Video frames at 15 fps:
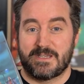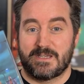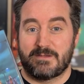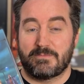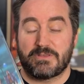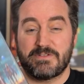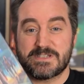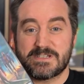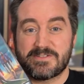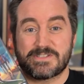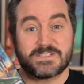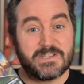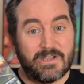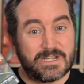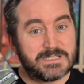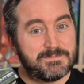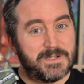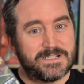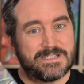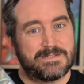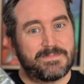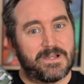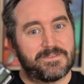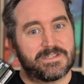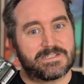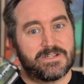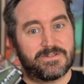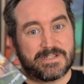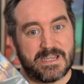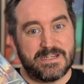But the reason I was so excited about this
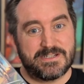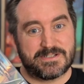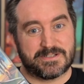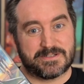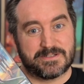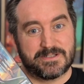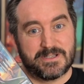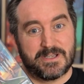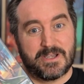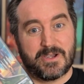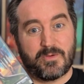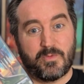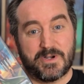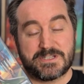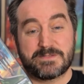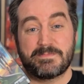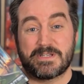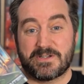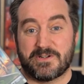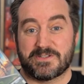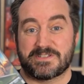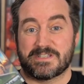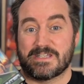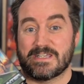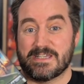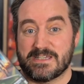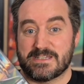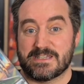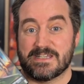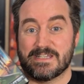location was because
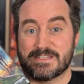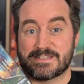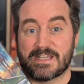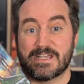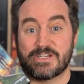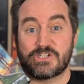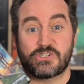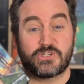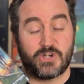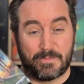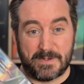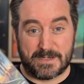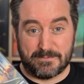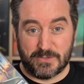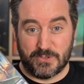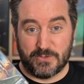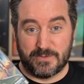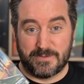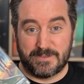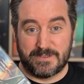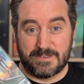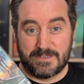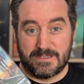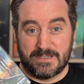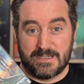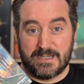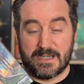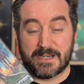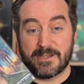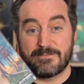it is a shopping mall.
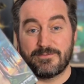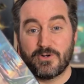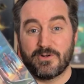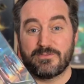And I thought,